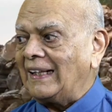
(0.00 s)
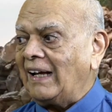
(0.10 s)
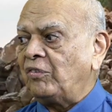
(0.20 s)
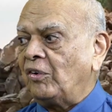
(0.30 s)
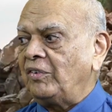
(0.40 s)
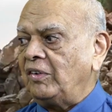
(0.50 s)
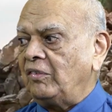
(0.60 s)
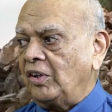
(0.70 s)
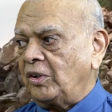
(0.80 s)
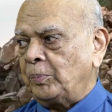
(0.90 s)
Therefore, we've
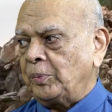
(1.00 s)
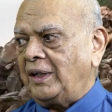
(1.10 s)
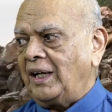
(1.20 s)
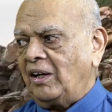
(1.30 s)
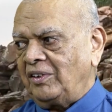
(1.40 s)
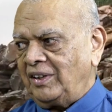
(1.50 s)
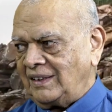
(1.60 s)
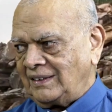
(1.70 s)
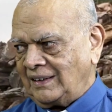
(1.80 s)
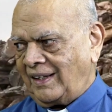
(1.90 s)
got to put down
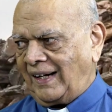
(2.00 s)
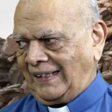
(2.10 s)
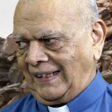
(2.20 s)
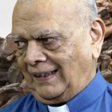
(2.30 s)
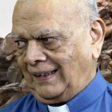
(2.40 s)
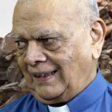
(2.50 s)
this in writing.